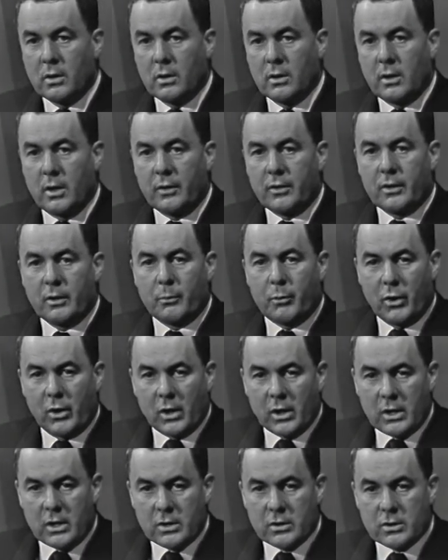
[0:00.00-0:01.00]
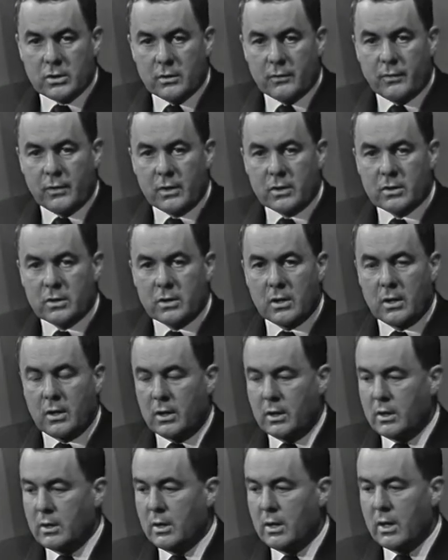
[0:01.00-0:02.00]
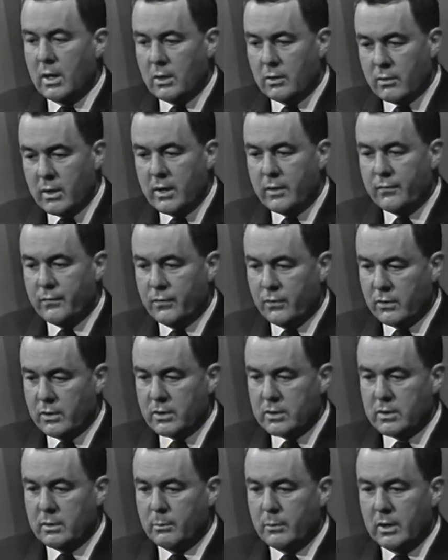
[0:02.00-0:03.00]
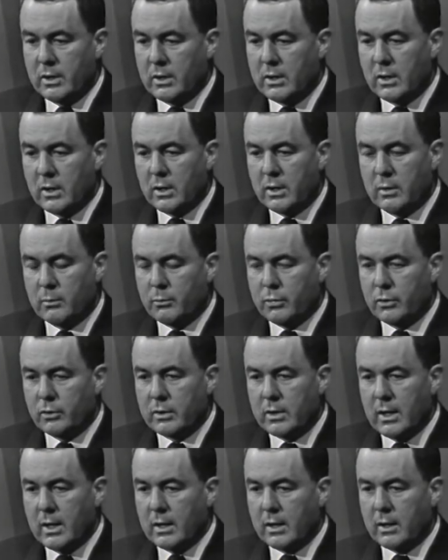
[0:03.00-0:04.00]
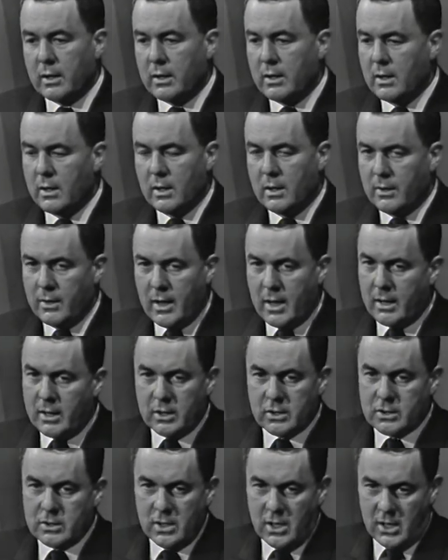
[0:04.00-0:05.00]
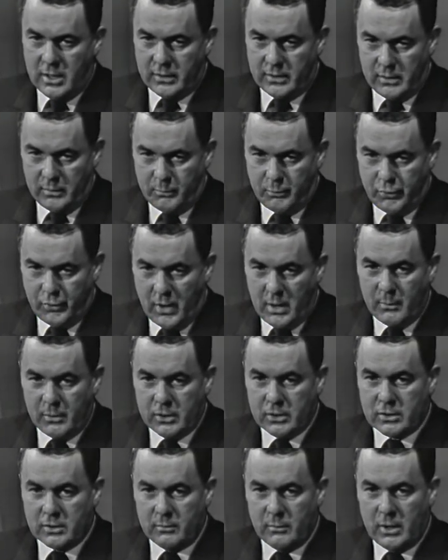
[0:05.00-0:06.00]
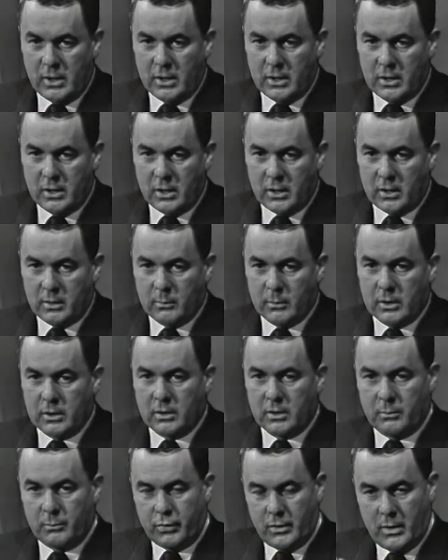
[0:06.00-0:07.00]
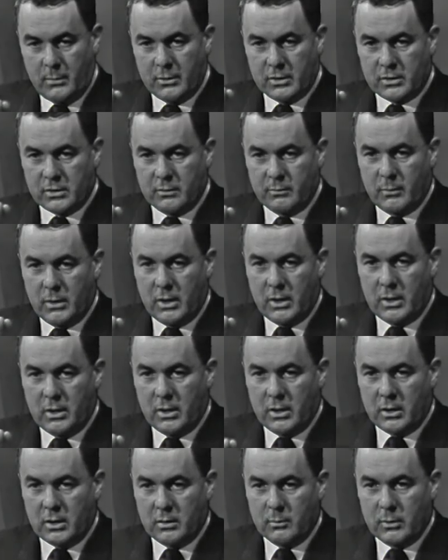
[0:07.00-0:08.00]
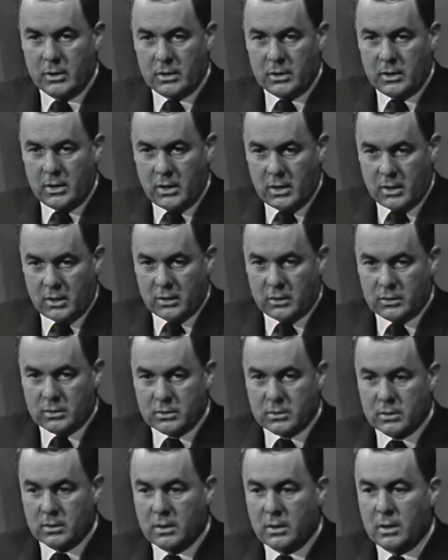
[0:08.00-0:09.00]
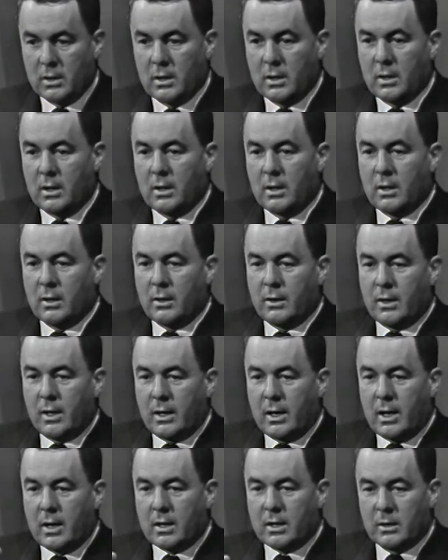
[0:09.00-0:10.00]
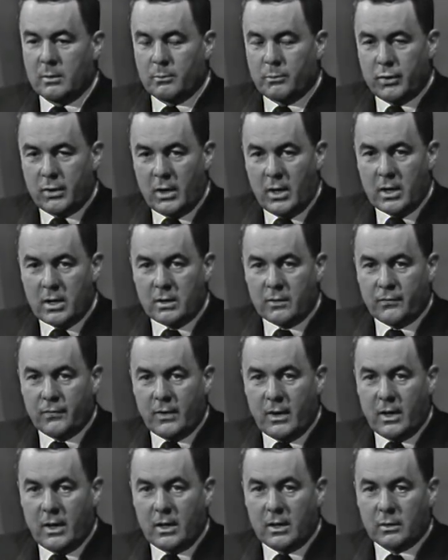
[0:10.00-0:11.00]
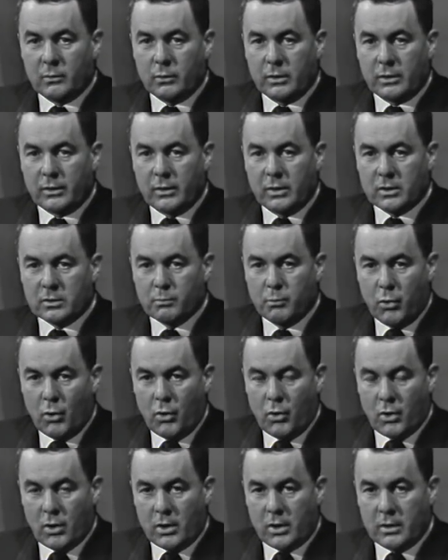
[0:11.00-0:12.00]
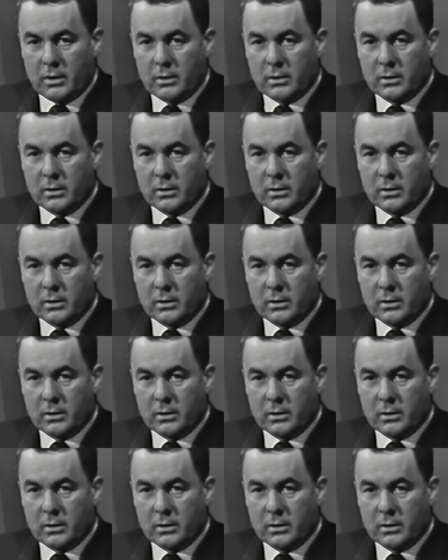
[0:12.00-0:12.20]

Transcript: that the police of this city, our great force, have been guilty of brutality. That is not the premise of my argument. The premise of my argument is that a complaint filed with this board